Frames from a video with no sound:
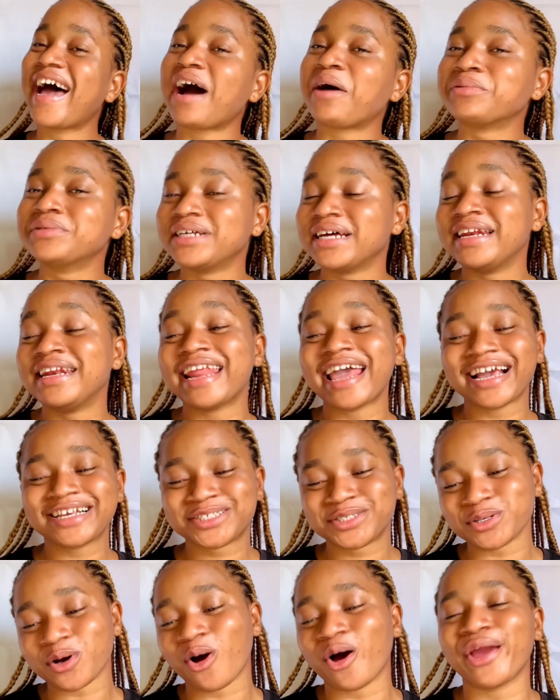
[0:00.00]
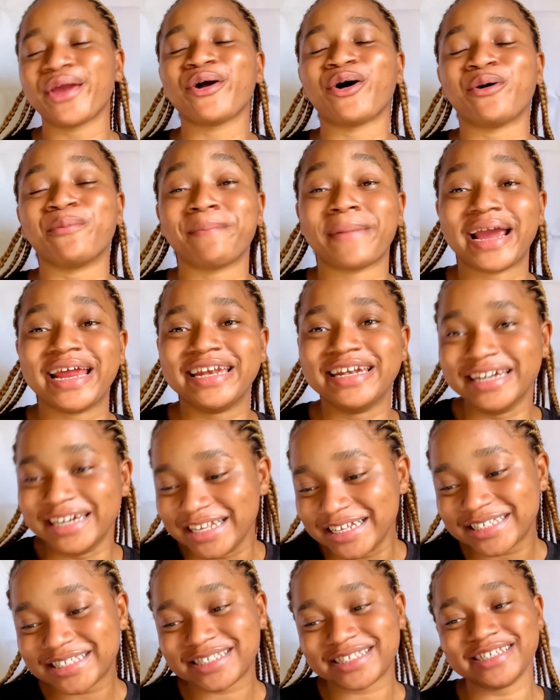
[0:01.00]
now the next oil on my
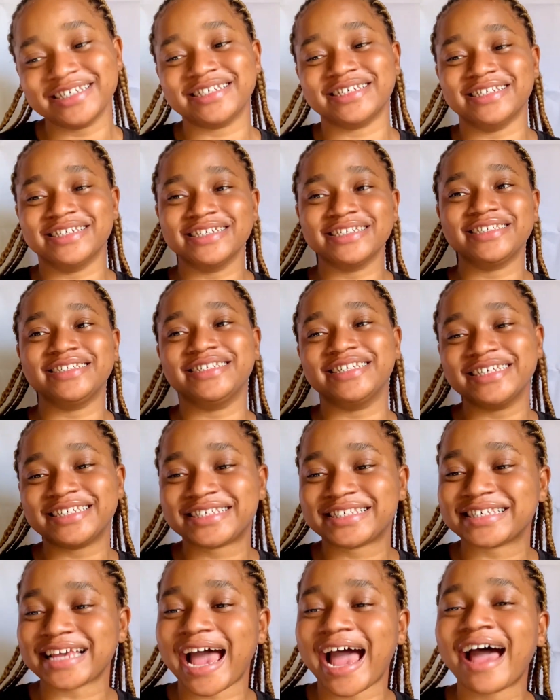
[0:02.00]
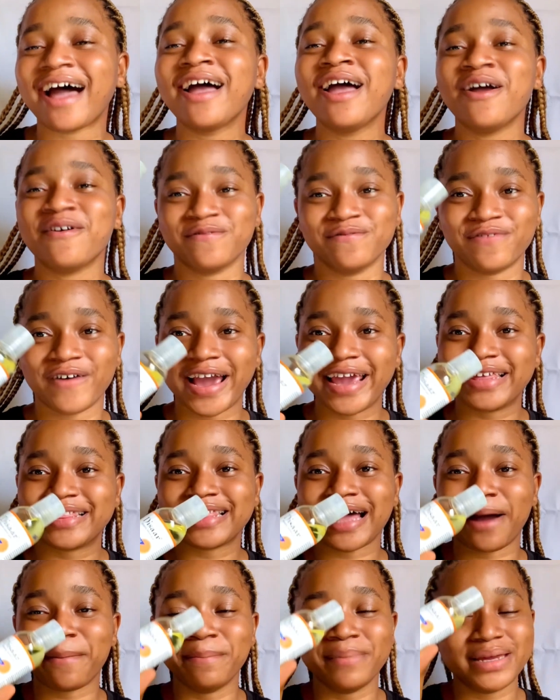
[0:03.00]
list is the Disaar
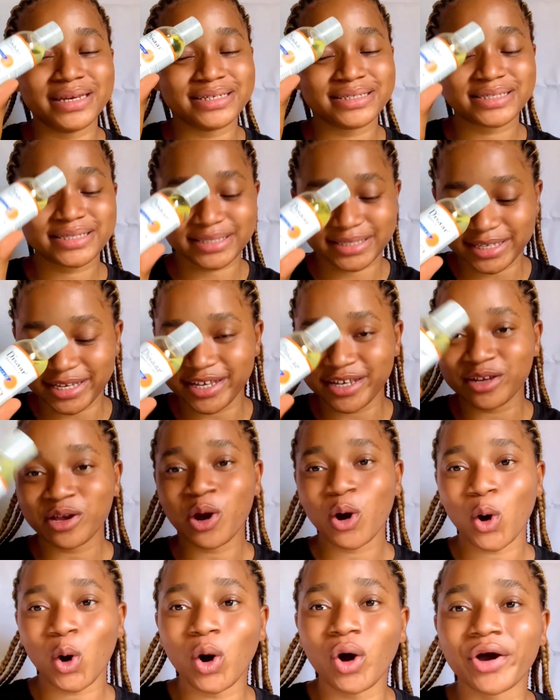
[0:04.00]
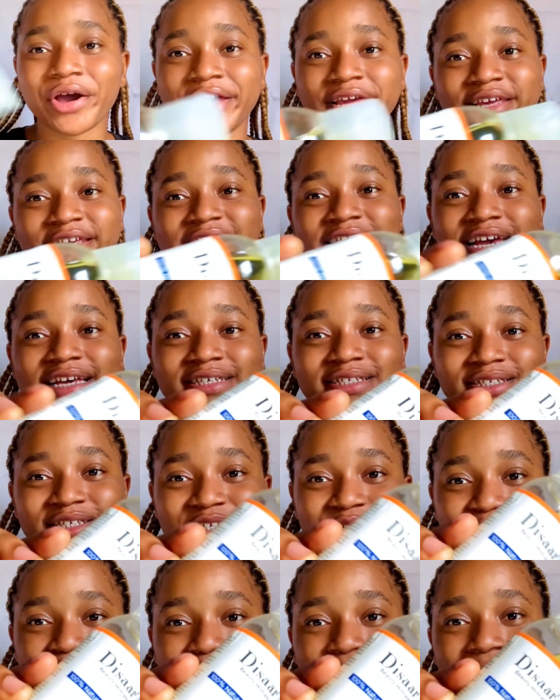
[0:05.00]
vitamin C oil. Yes,
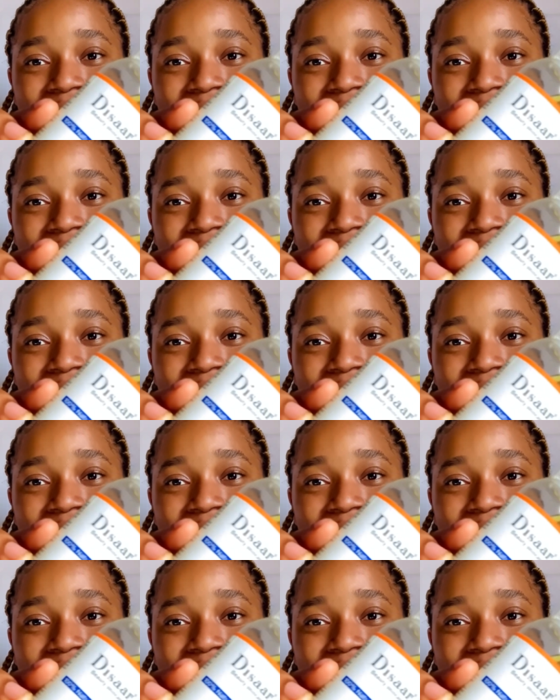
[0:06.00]
this